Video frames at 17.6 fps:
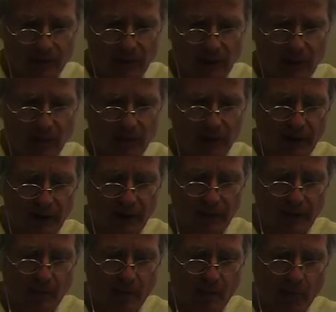a company,
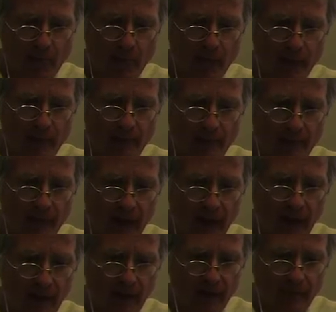
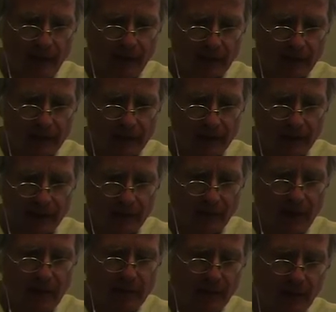because there
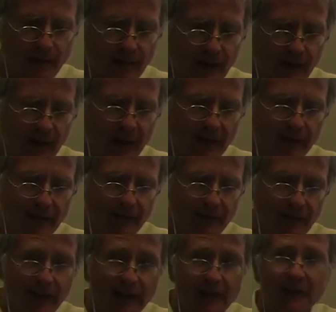may be many other
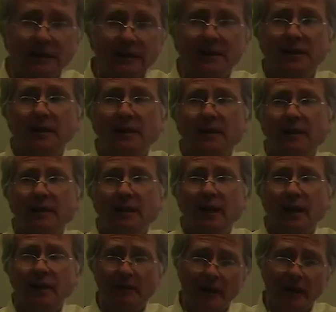factors and